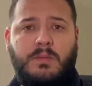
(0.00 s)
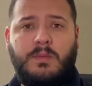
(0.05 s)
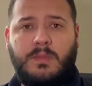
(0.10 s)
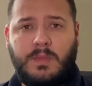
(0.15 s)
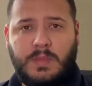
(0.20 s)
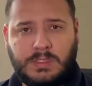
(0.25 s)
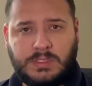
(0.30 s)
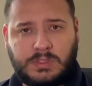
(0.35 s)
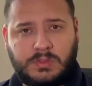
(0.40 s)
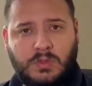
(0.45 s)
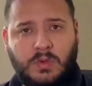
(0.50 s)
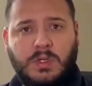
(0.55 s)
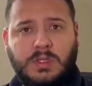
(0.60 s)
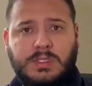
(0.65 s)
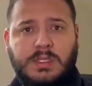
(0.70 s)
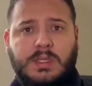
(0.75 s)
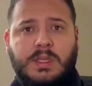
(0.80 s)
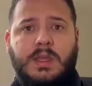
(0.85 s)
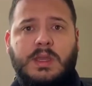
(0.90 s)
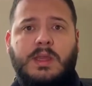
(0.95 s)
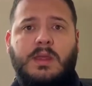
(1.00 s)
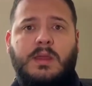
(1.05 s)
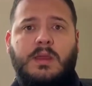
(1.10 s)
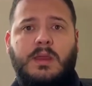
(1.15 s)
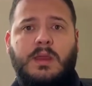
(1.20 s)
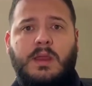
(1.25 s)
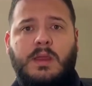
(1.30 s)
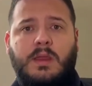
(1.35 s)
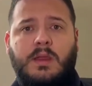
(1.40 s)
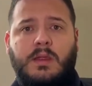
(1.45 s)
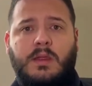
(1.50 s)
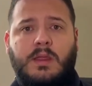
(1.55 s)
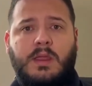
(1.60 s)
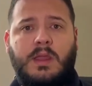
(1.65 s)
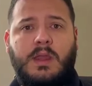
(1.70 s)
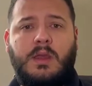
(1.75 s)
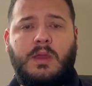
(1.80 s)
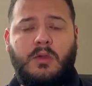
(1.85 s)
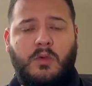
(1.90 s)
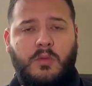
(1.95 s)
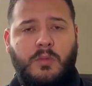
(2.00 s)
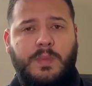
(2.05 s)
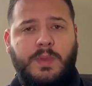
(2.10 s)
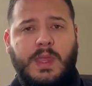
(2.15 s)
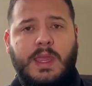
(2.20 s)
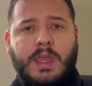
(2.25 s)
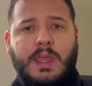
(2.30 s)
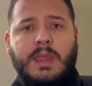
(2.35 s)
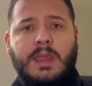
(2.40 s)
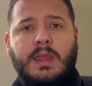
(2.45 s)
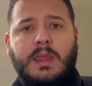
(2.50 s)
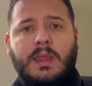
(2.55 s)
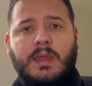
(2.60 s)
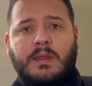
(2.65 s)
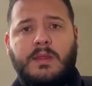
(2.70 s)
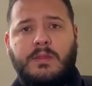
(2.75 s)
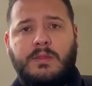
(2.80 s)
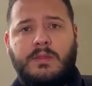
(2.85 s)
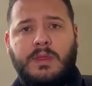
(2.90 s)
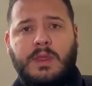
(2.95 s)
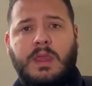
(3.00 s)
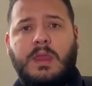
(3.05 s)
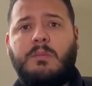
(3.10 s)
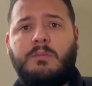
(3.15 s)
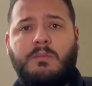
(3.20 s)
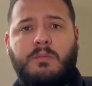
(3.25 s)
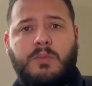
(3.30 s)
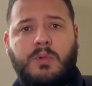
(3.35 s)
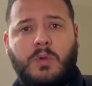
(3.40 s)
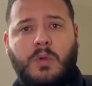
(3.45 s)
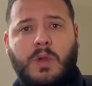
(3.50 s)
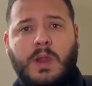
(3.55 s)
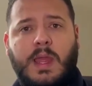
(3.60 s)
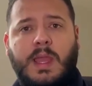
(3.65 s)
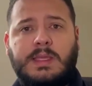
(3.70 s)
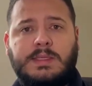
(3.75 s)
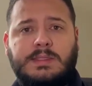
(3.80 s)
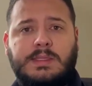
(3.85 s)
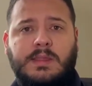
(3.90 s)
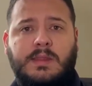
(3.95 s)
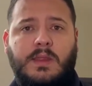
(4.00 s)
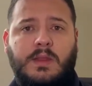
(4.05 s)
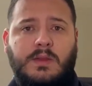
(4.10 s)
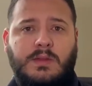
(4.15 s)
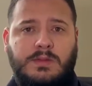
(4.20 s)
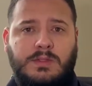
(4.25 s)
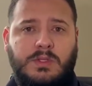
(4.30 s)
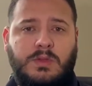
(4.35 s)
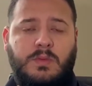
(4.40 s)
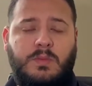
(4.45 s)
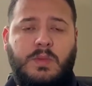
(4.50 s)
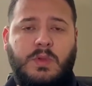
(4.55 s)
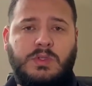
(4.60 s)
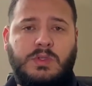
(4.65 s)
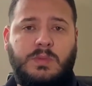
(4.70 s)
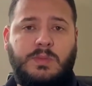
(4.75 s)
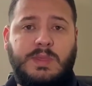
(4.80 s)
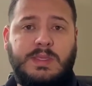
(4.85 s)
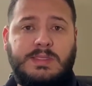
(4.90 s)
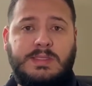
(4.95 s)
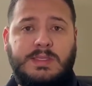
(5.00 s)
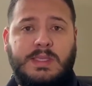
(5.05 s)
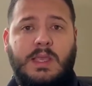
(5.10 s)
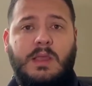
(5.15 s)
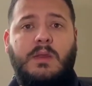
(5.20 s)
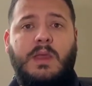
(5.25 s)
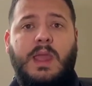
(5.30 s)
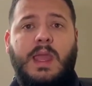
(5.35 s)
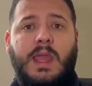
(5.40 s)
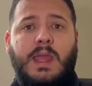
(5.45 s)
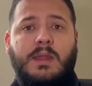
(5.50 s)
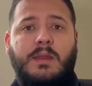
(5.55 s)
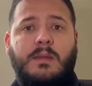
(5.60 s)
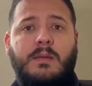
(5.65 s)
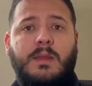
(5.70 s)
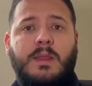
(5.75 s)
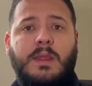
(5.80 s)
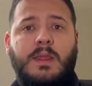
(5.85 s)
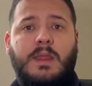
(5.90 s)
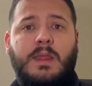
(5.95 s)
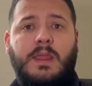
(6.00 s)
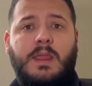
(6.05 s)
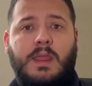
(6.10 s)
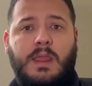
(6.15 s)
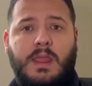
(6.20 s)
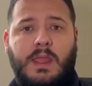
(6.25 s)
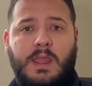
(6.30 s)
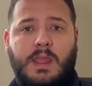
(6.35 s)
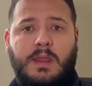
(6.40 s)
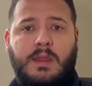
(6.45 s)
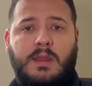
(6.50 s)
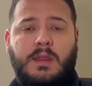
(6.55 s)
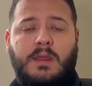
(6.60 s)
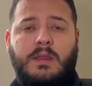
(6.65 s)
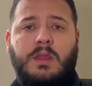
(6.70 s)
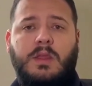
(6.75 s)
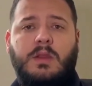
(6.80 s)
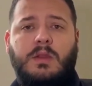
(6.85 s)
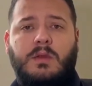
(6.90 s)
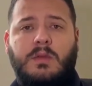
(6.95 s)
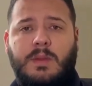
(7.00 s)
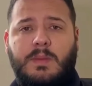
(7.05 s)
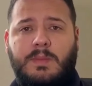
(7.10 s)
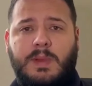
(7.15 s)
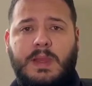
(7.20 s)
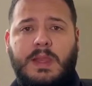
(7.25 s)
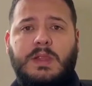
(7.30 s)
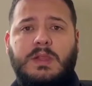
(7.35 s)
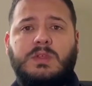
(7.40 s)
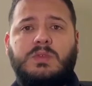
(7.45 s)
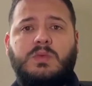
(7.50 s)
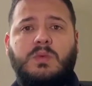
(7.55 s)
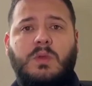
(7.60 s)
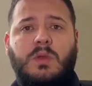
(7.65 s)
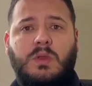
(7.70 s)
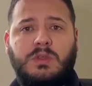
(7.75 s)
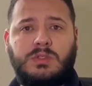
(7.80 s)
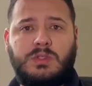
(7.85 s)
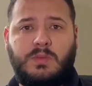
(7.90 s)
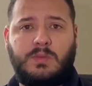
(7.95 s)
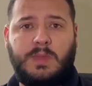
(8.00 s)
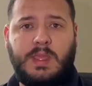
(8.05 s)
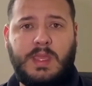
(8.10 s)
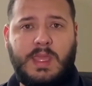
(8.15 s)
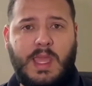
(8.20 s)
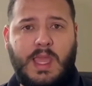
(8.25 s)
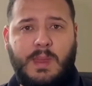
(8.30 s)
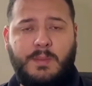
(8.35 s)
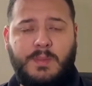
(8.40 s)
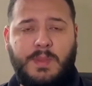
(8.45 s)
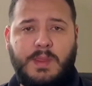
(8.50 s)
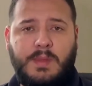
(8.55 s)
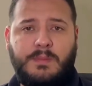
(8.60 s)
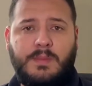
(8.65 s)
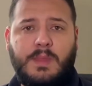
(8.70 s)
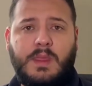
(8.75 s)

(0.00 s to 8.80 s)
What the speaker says: stores are gonna obey the price that they're supposed to be sell at, and the players will also be happy.